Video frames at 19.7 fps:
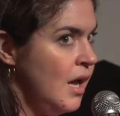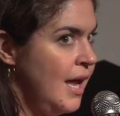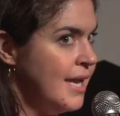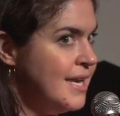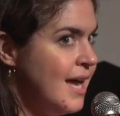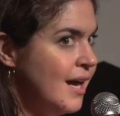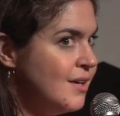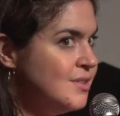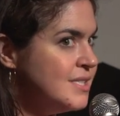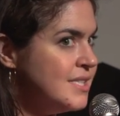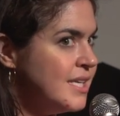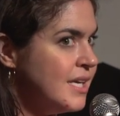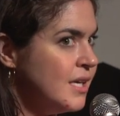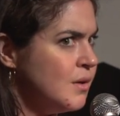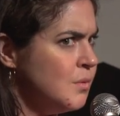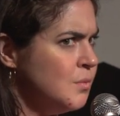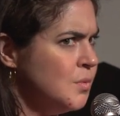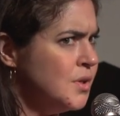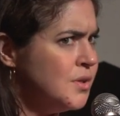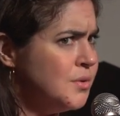And now it's
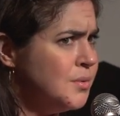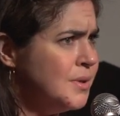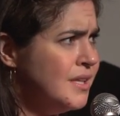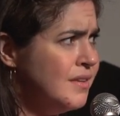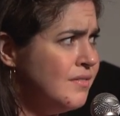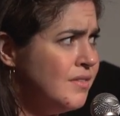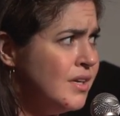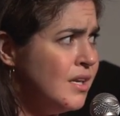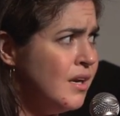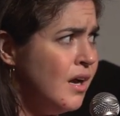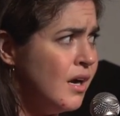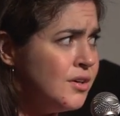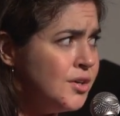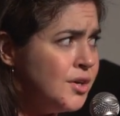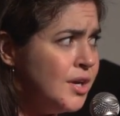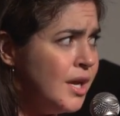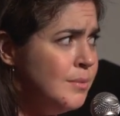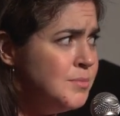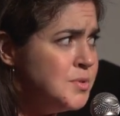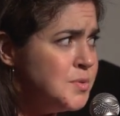like, well, are we living in a
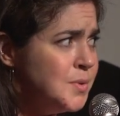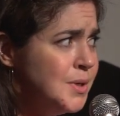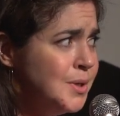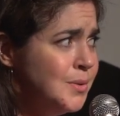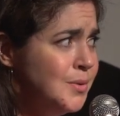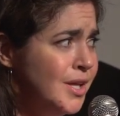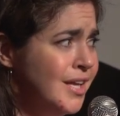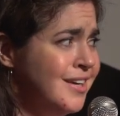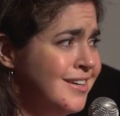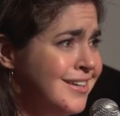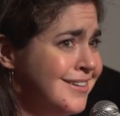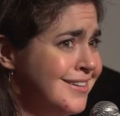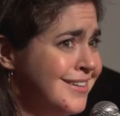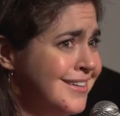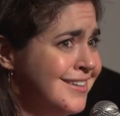Hunger Games prequel?